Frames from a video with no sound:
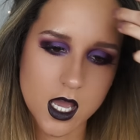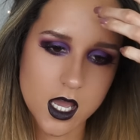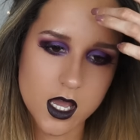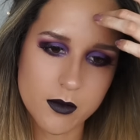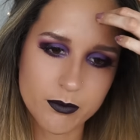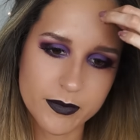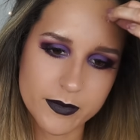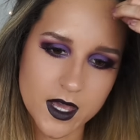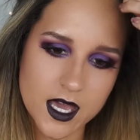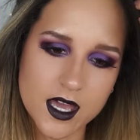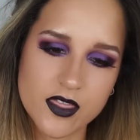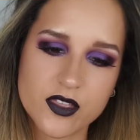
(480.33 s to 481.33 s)

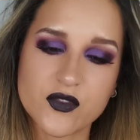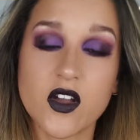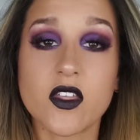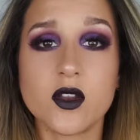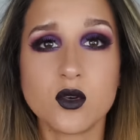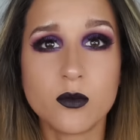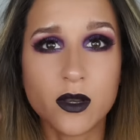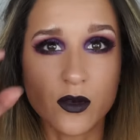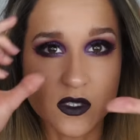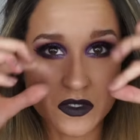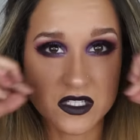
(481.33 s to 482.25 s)
And the fact that I normally always